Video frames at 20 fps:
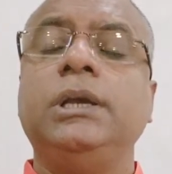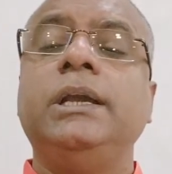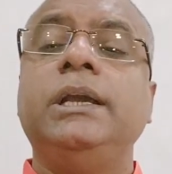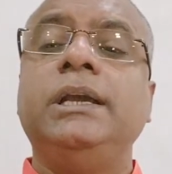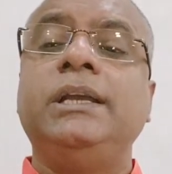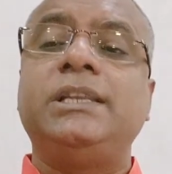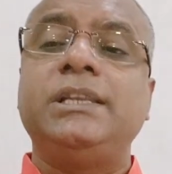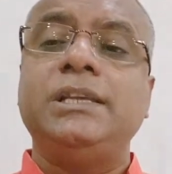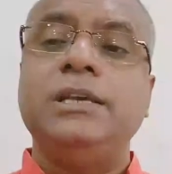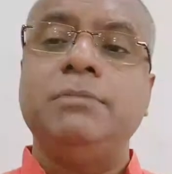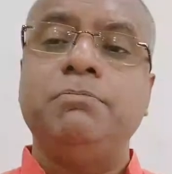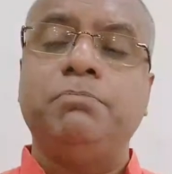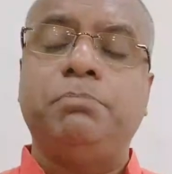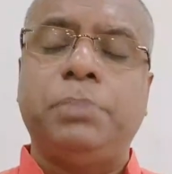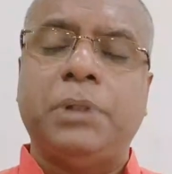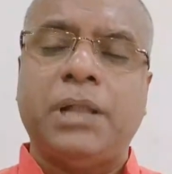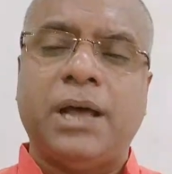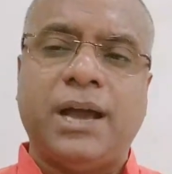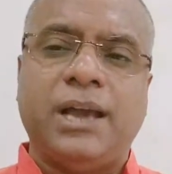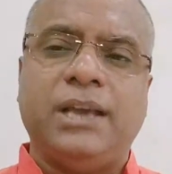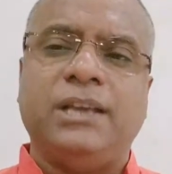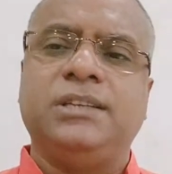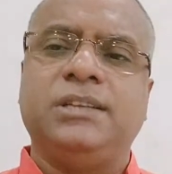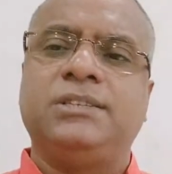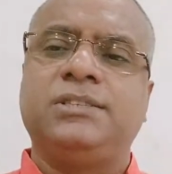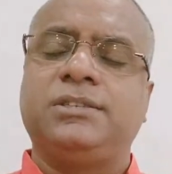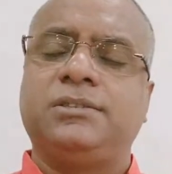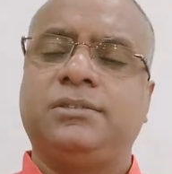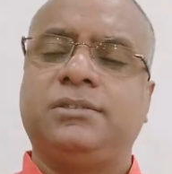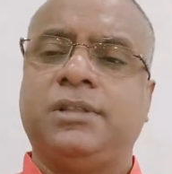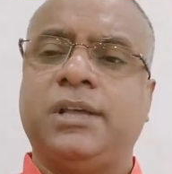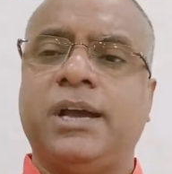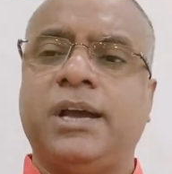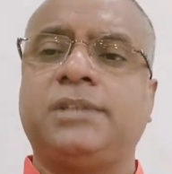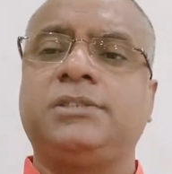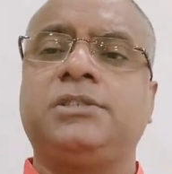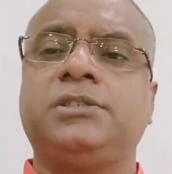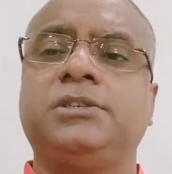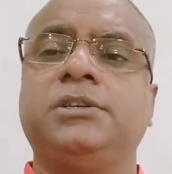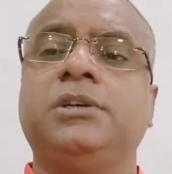it implies
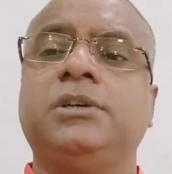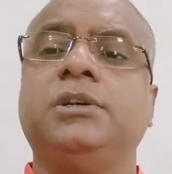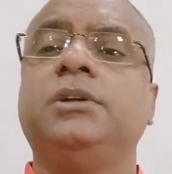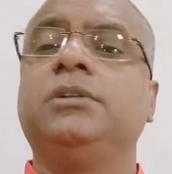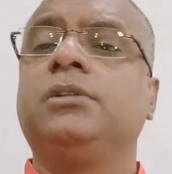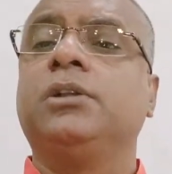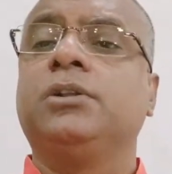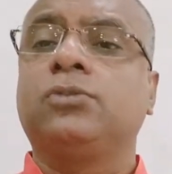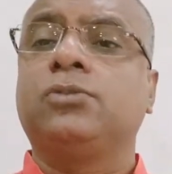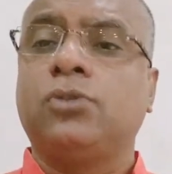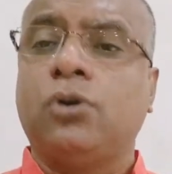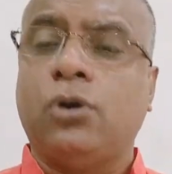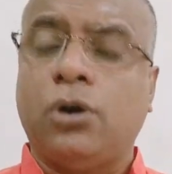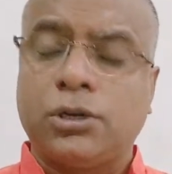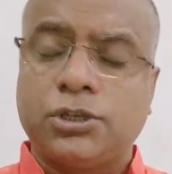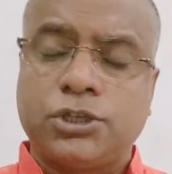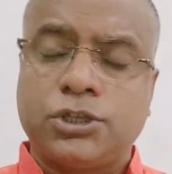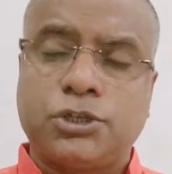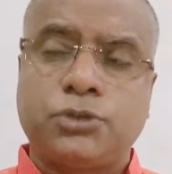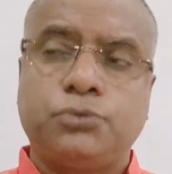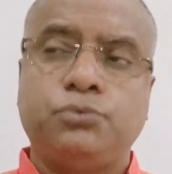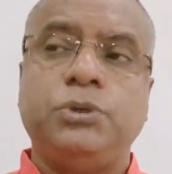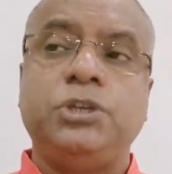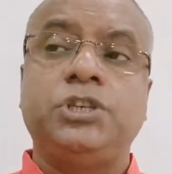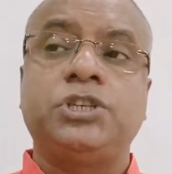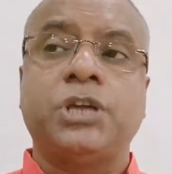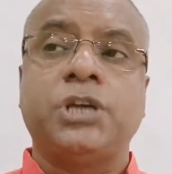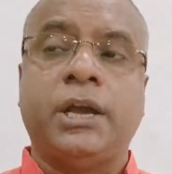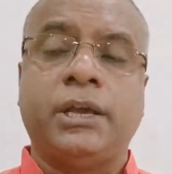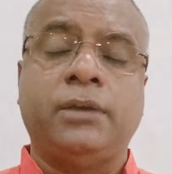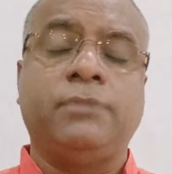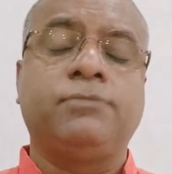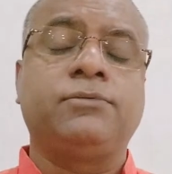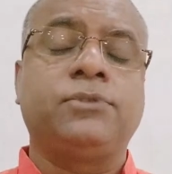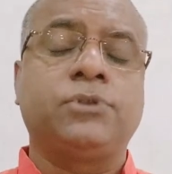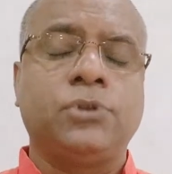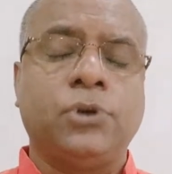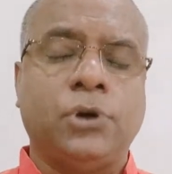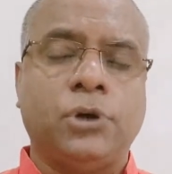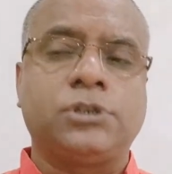that the thoughts which I have
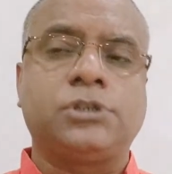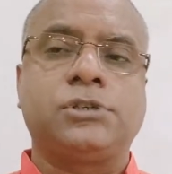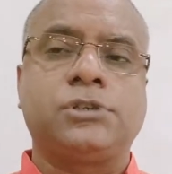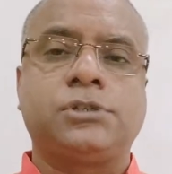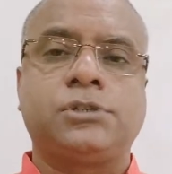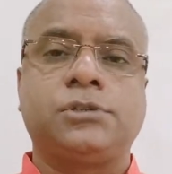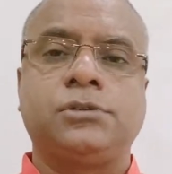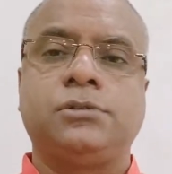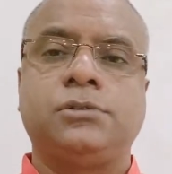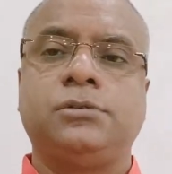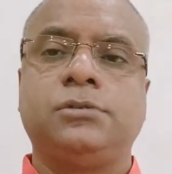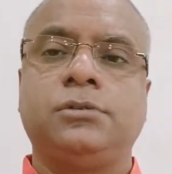thought